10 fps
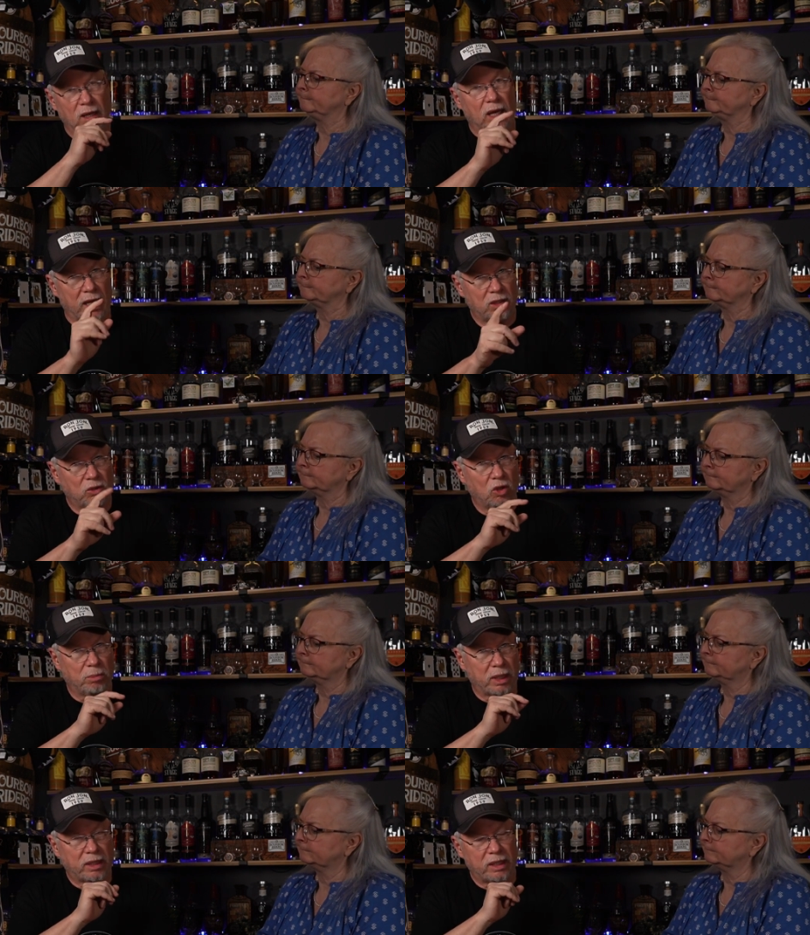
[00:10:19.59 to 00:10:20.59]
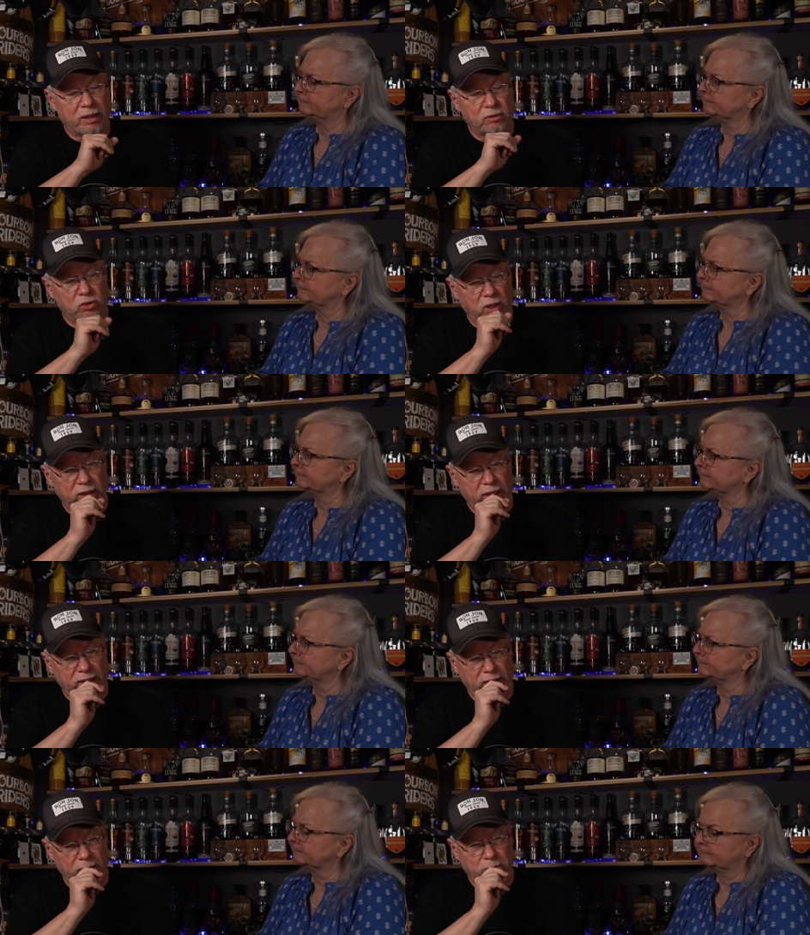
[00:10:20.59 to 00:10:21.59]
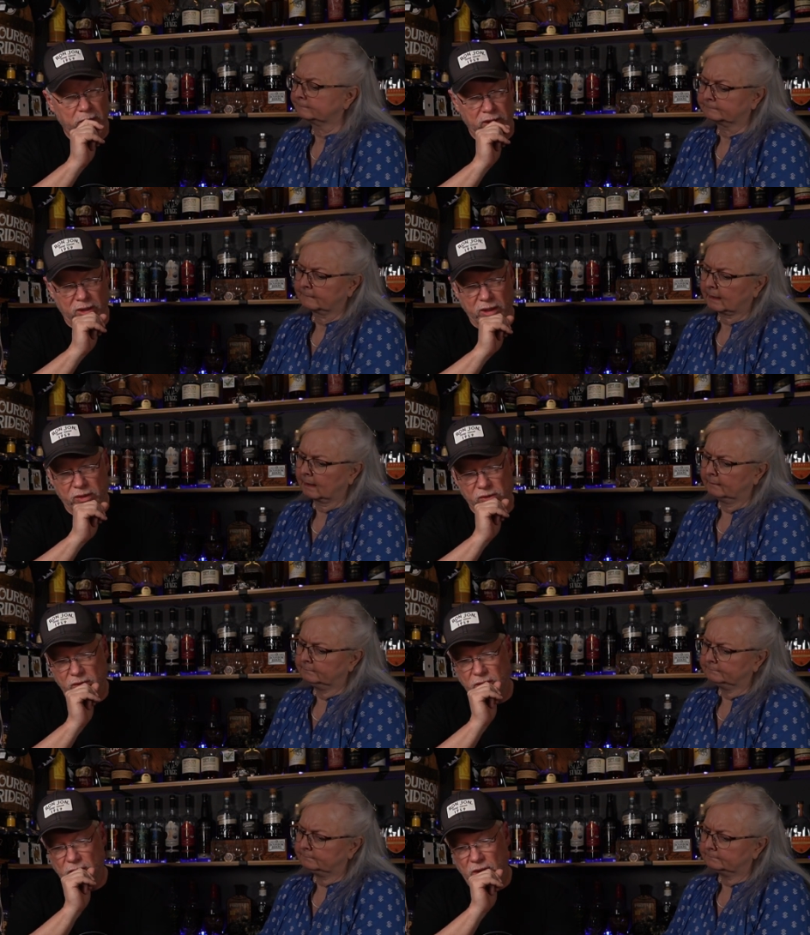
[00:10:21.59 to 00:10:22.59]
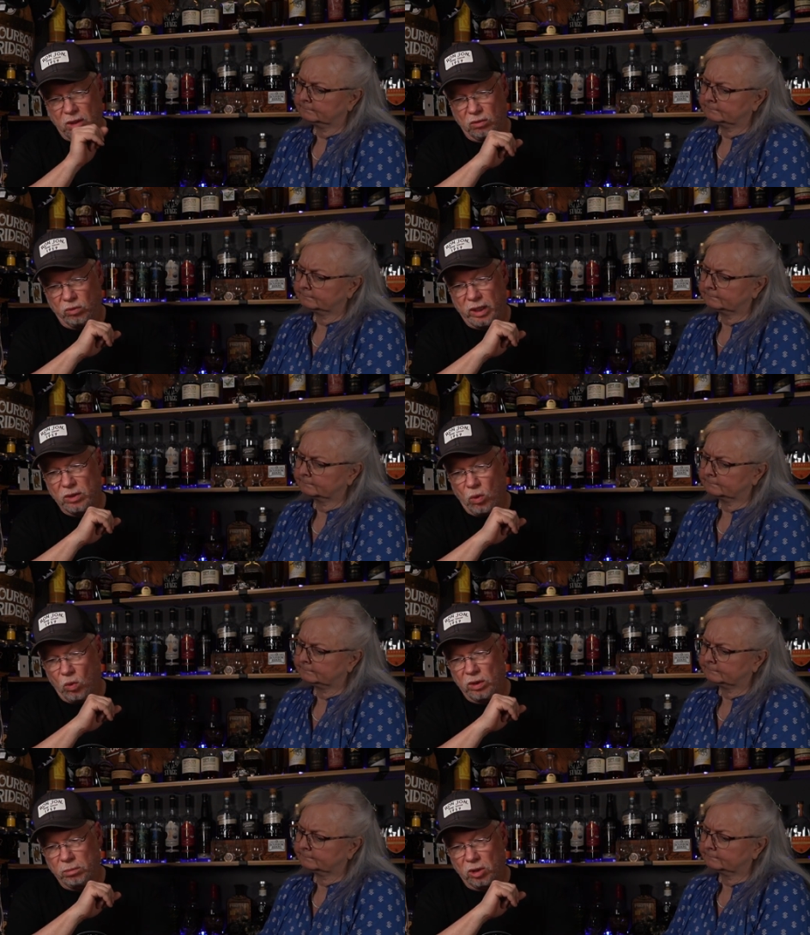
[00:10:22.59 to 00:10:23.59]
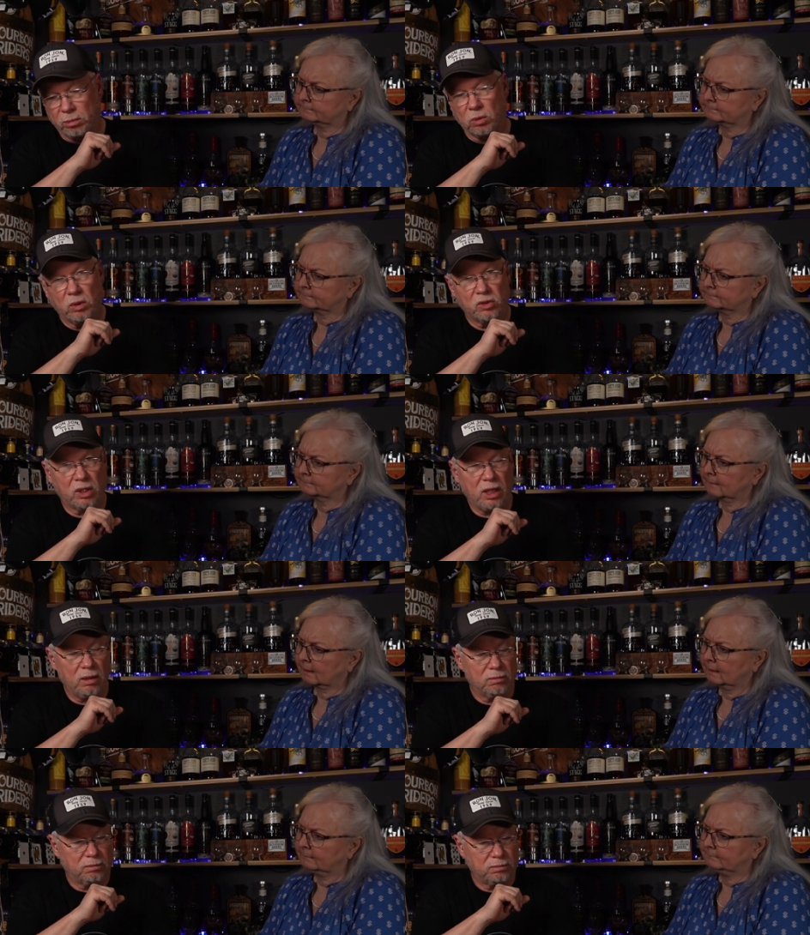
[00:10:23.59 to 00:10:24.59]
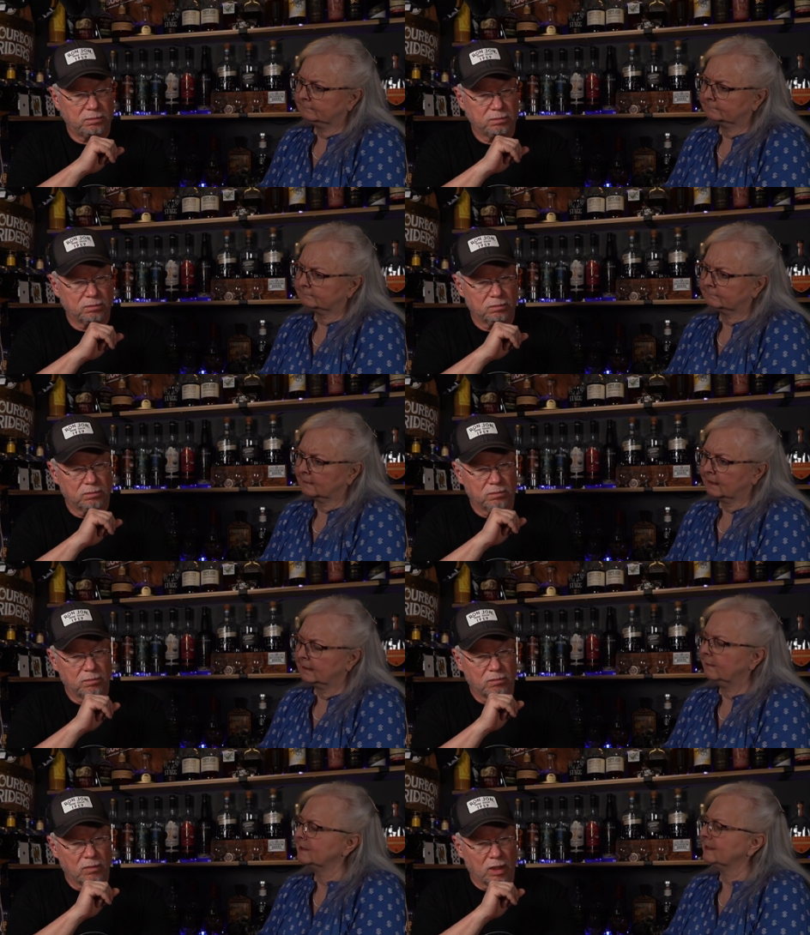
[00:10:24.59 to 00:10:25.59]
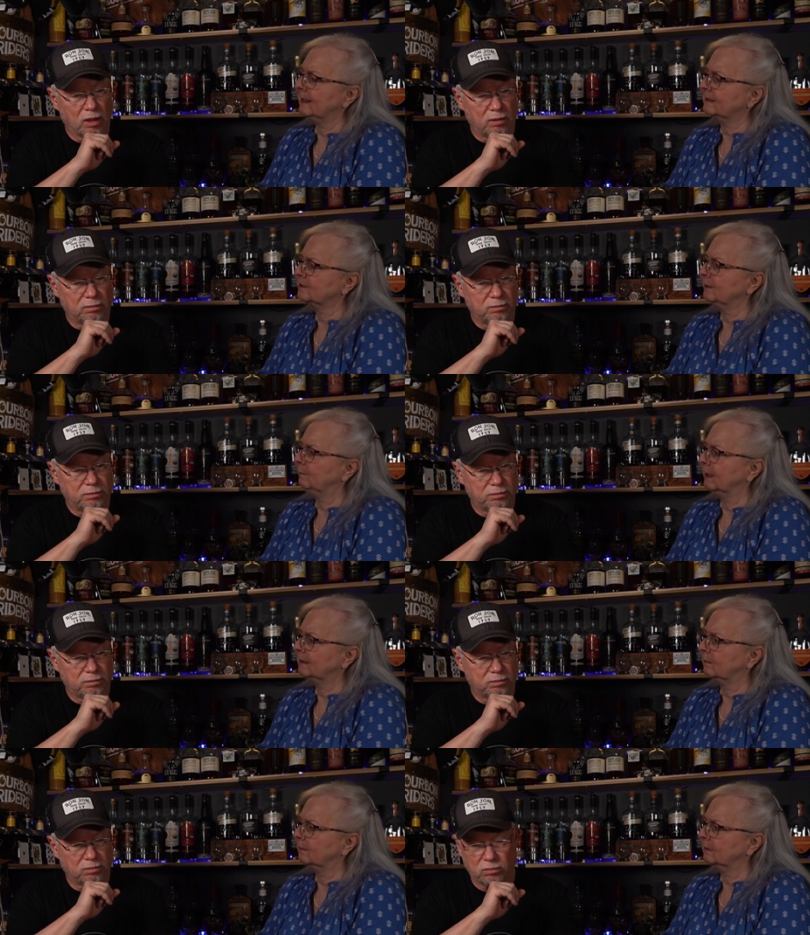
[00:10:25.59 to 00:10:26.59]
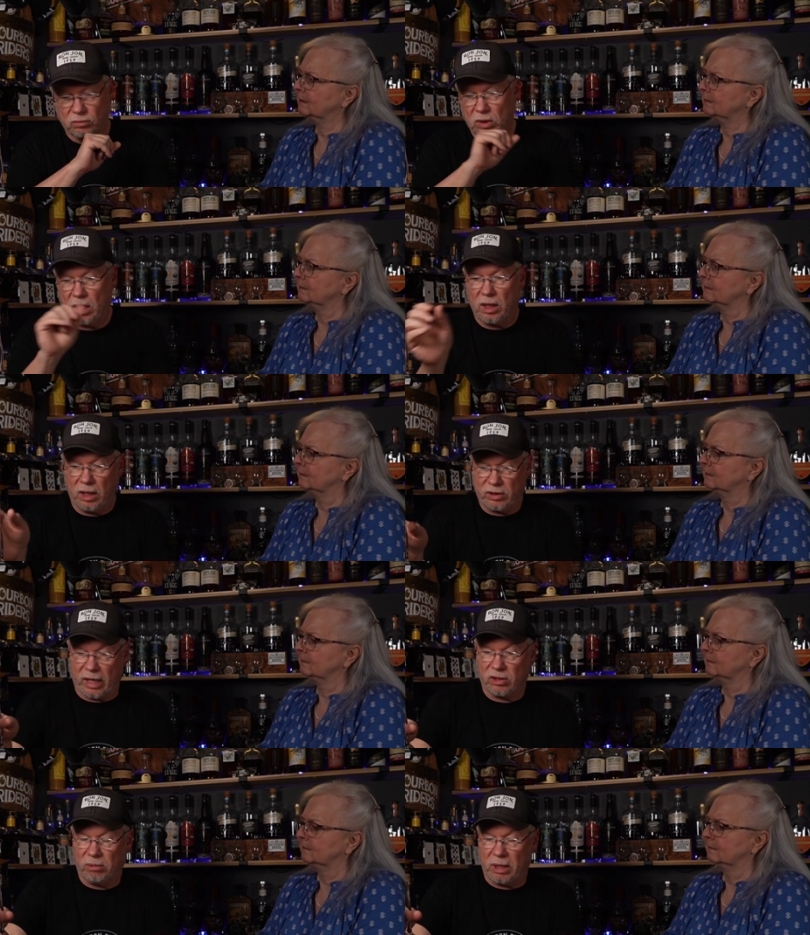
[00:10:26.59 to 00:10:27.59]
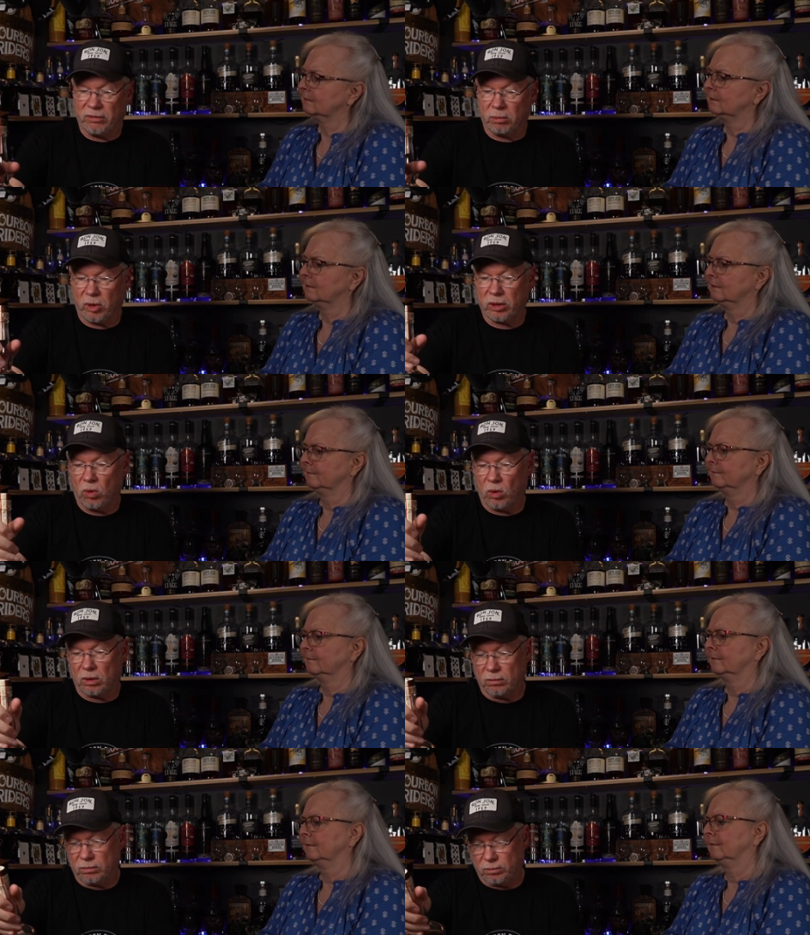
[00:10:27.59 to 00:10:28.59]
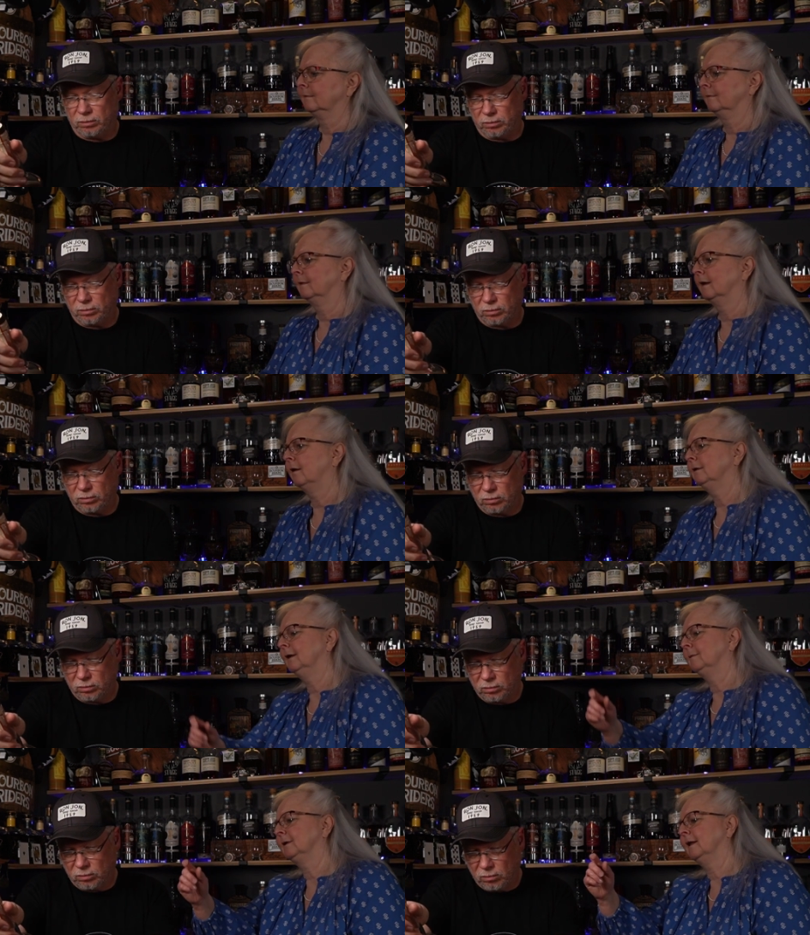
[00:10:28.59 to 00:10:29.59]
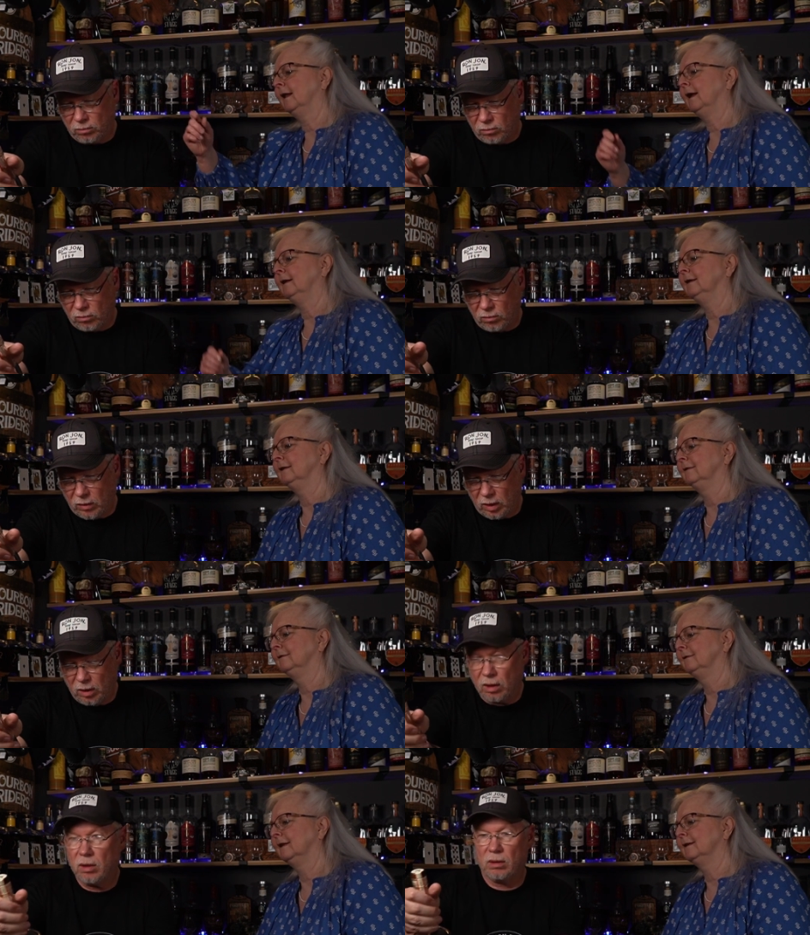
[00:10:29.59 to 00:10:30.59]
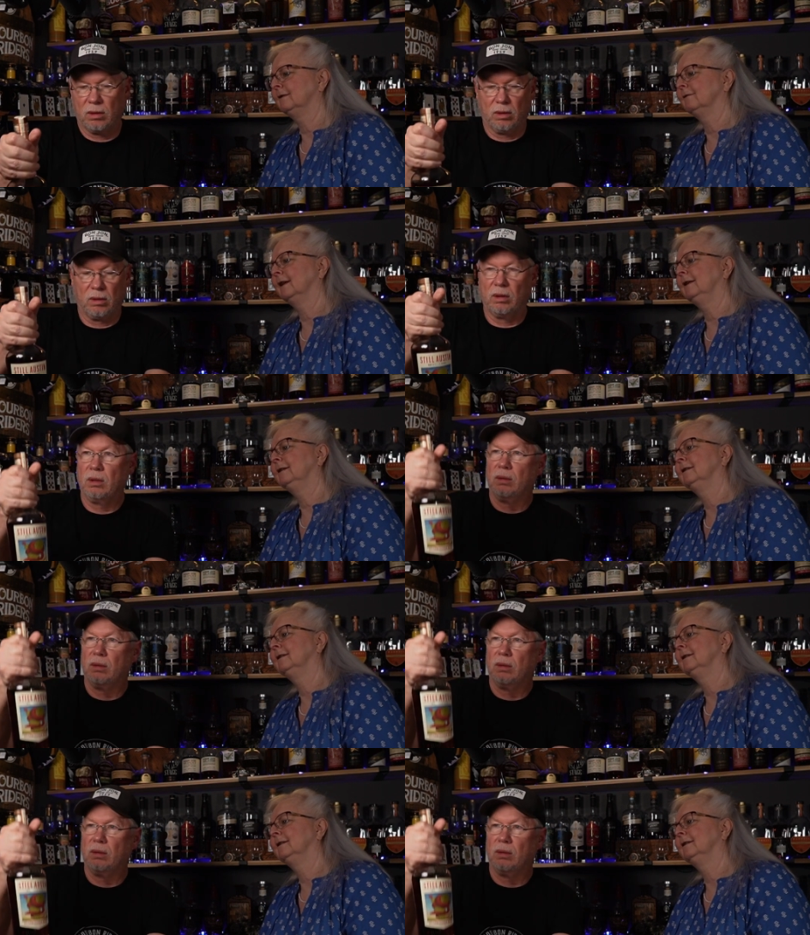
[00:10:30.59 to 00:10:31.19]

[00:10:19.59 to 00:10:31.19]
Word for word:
Speaker 1: I don't know about that. I haven't tried that yet. But this red corn bourbon whiskey.
Speaker 2: Now, is it actually red corn?
Speaker 1: It's actually made from red corn.
Speaker 2: Hold it up to the light. Is it red?